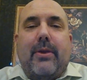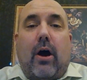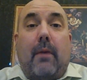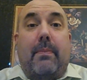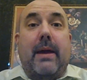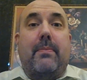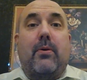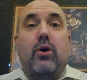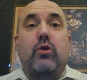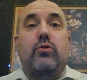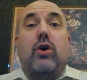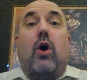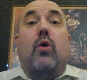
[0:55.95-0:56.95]
are people
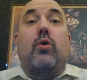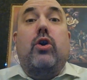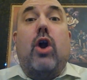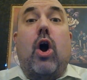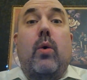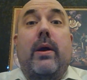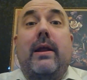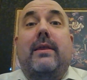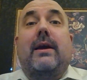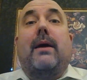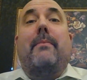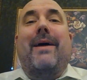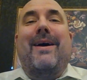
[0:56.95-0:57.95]
who don't know
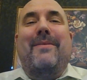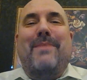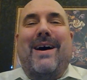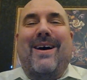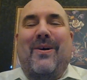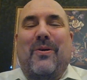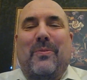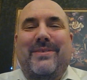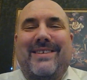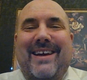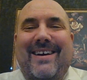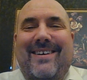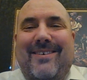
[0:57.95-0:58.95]
anything about my
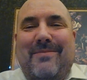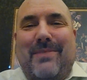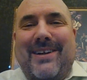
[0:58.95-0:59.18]
hometown,